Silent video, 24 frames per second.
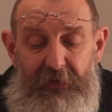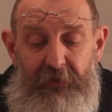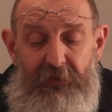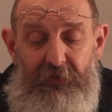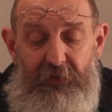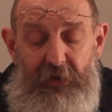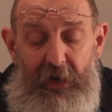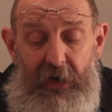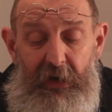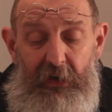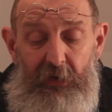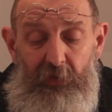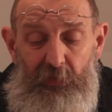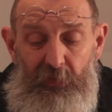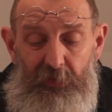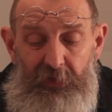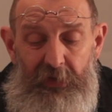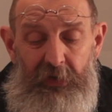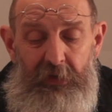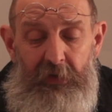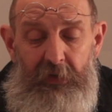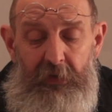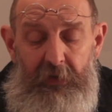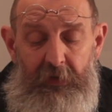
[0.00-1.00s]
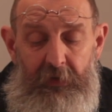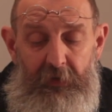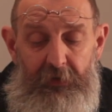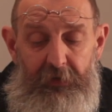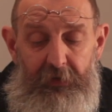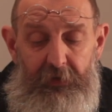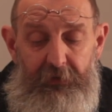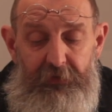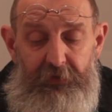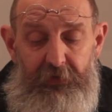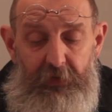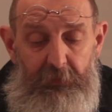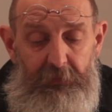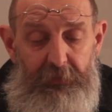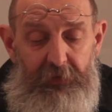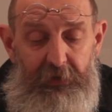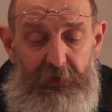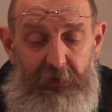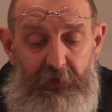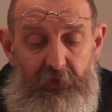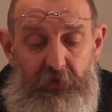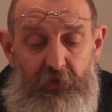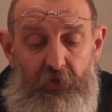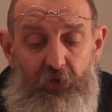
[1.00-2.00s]
sound of
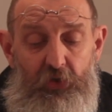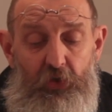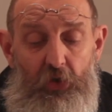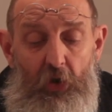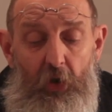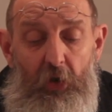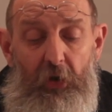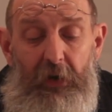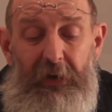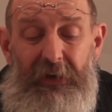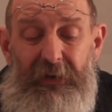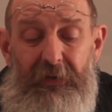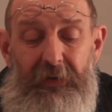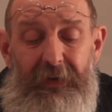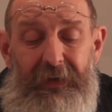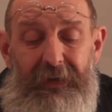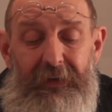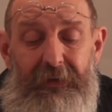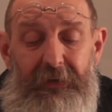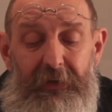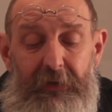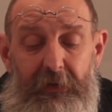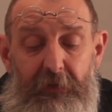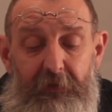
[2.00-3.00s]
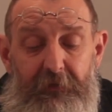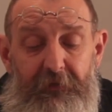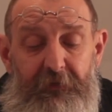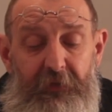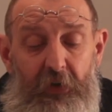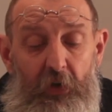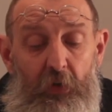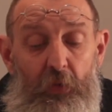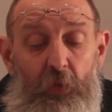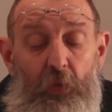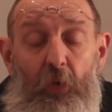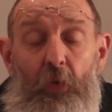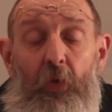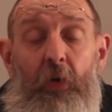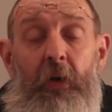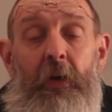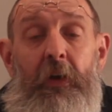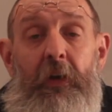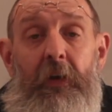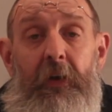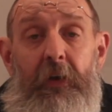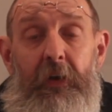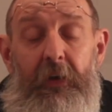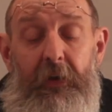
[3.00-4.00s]
something solid hitting the floor
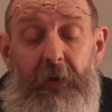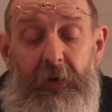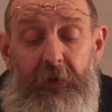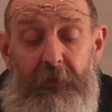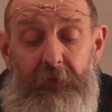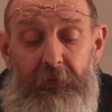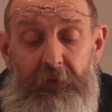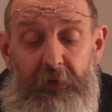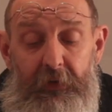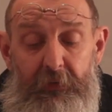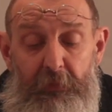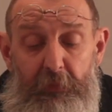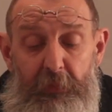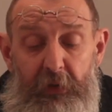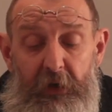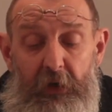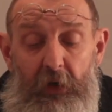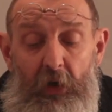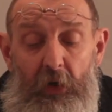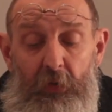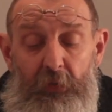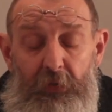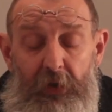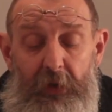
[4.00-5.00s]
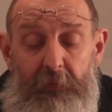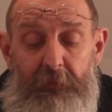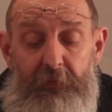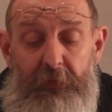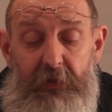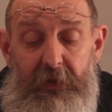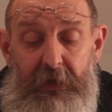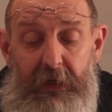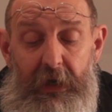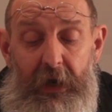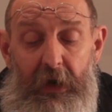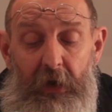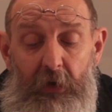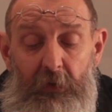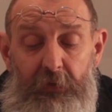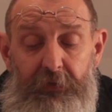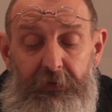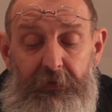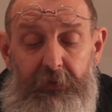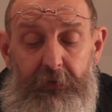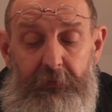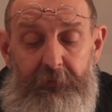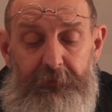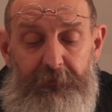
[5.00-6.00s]
in this big old empty
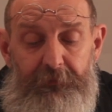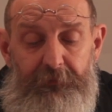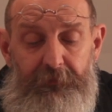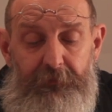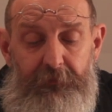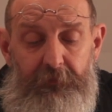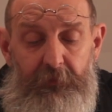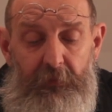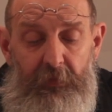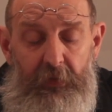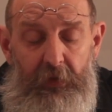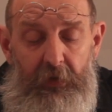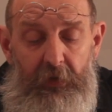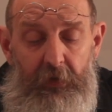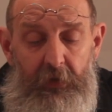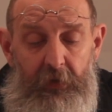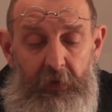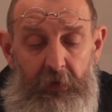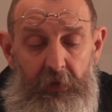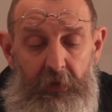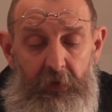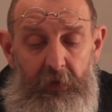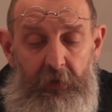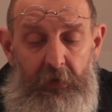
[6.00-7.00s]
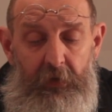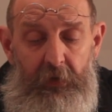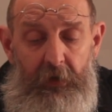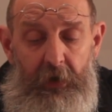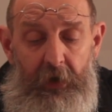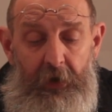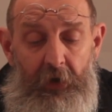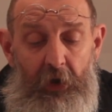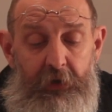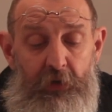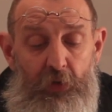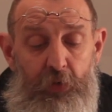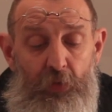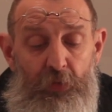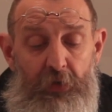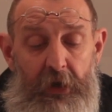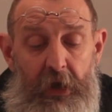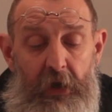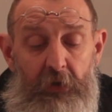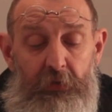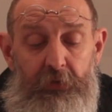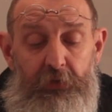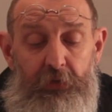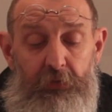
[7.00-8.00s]
house. And I
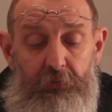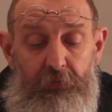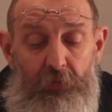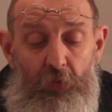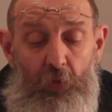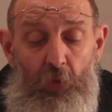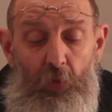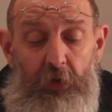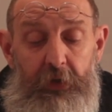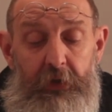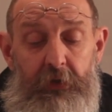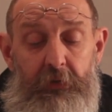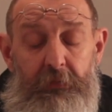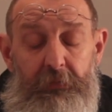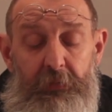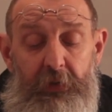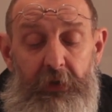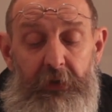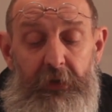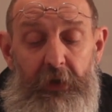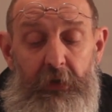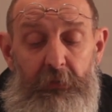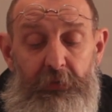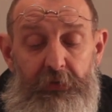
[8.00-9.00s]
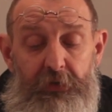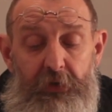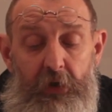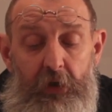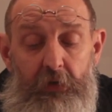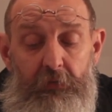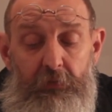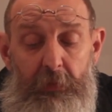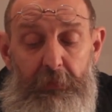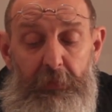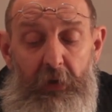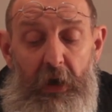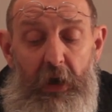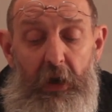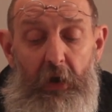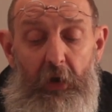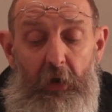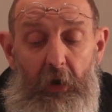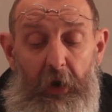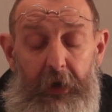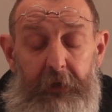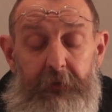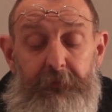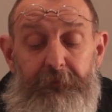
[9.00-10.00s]
called out to Roy, but there was no
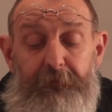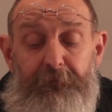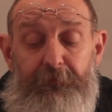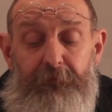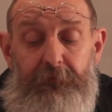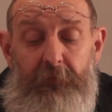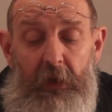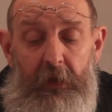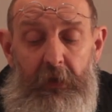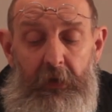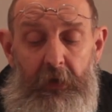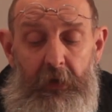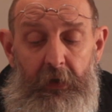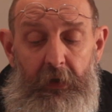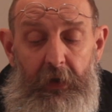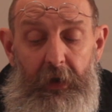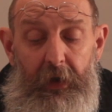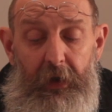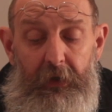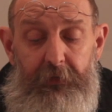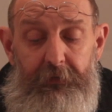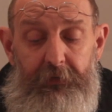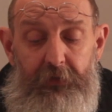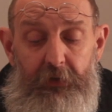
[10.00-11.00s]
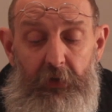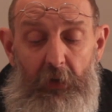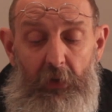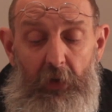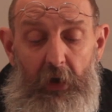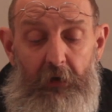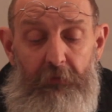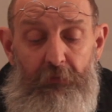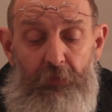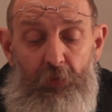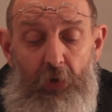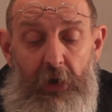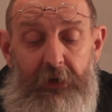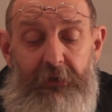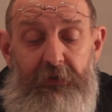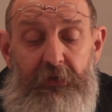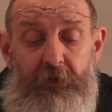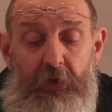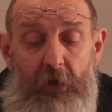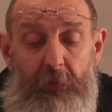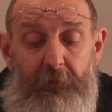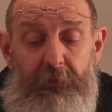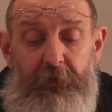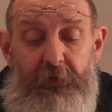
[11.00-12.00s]
reply. And so I
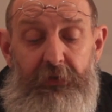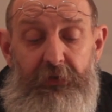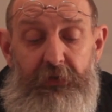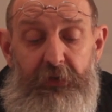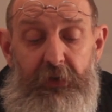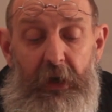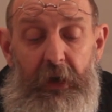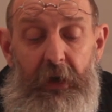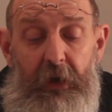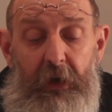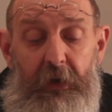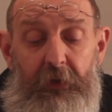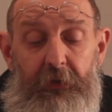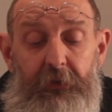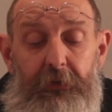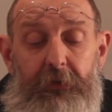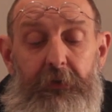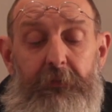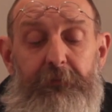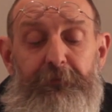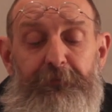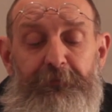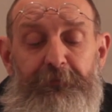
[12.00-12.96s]
raced up the stairs,